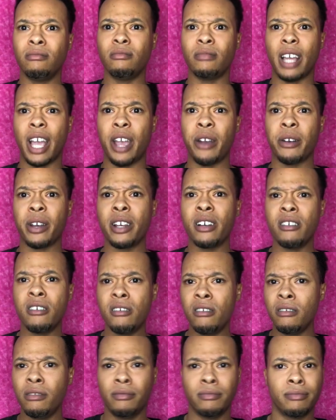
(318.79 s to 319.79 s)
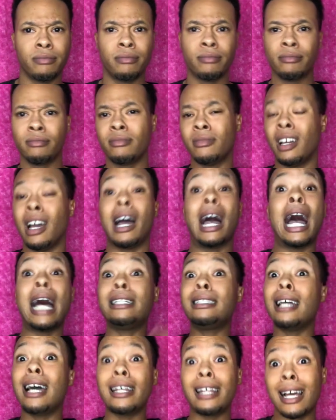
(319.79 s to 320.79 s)
Ariel, under
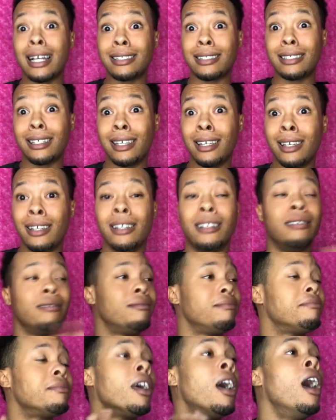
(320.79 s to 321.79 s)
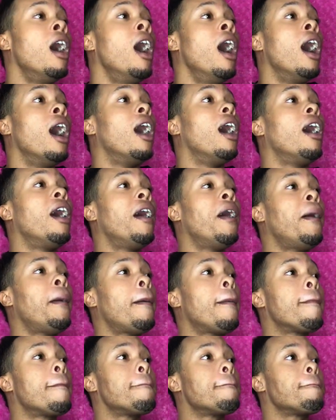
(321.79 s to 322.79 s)
the sea.
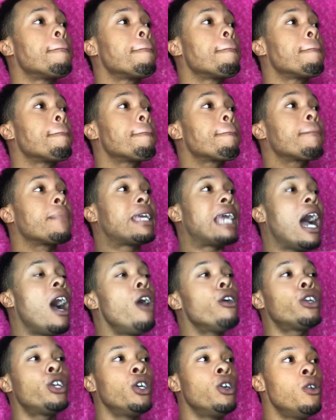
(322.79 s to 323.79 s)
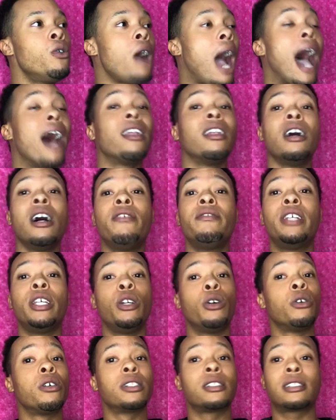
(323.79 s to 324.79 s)
Y'all cute. I love
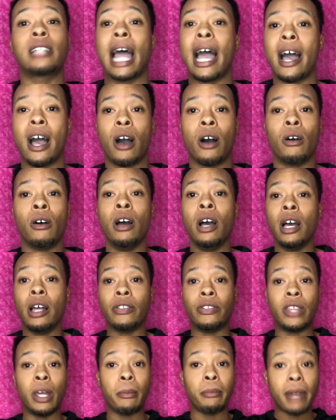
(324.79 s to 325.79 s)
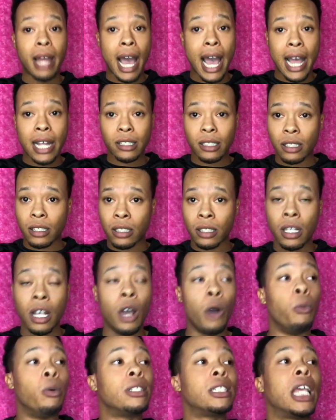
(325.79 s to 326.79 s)
Dior's style. Them knots
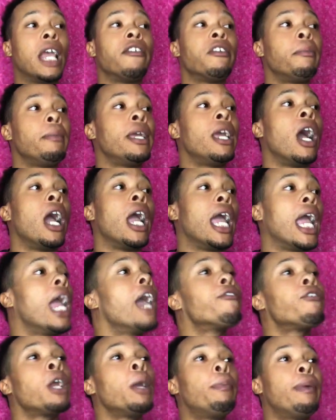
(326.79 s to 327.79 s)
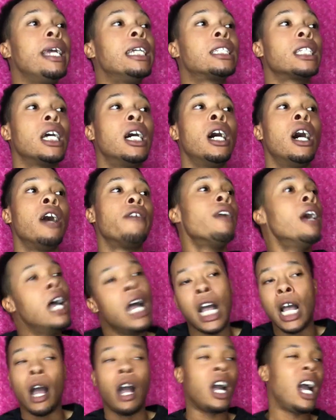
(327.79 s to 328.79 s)
was giving me every piece of
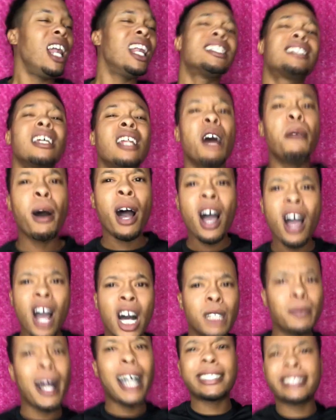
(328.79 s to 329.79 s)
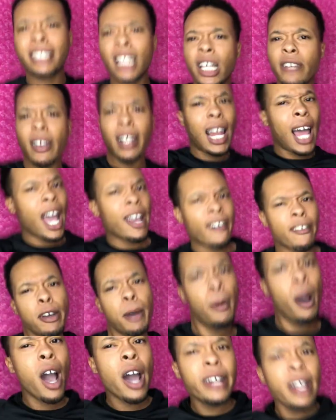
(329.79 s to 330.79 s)
cleanse of the walls, my succulent, the
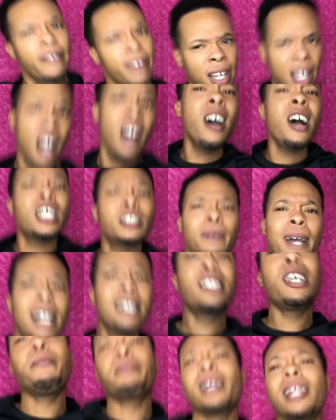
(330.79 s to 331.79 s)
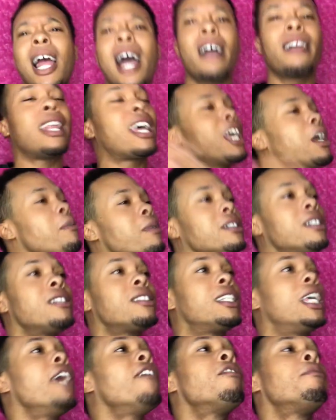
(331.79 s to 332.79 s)
ball never goes, my succulent. Like, it was just
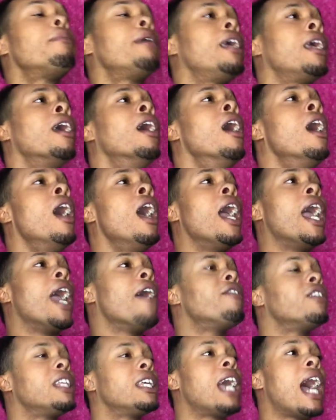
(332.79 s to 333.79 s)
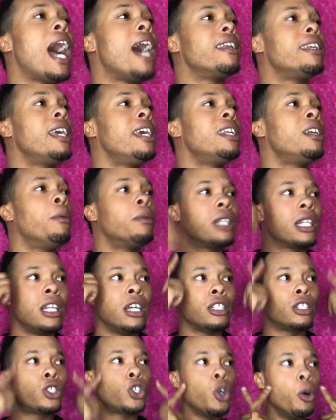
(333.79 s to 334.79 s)
giving me everything I needed with the
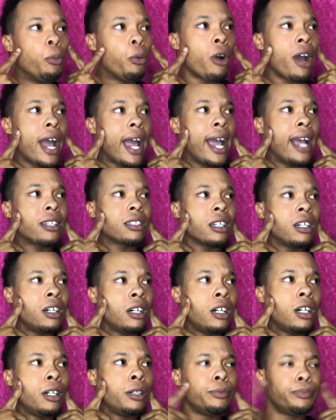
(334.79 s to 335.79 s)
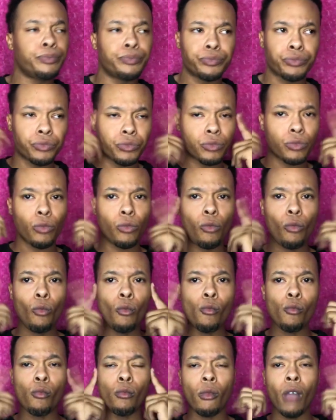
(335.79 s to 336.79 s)
little two braids. I'm
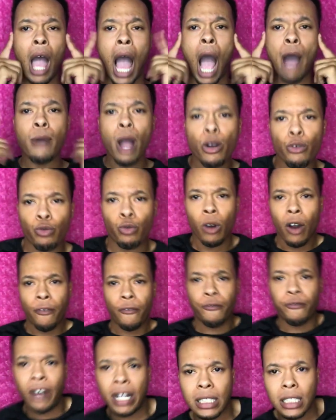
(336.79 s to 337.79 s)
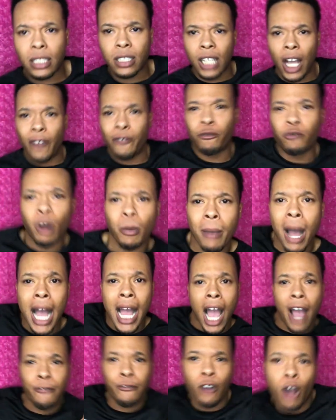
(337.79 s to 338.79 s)
out roughing stuff with my
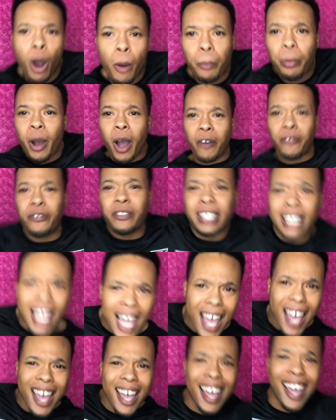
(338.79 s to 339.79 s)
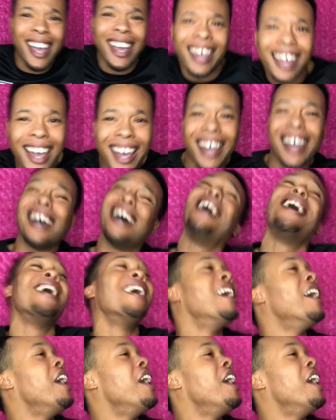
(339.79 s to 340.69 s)
afro puff. Yeah!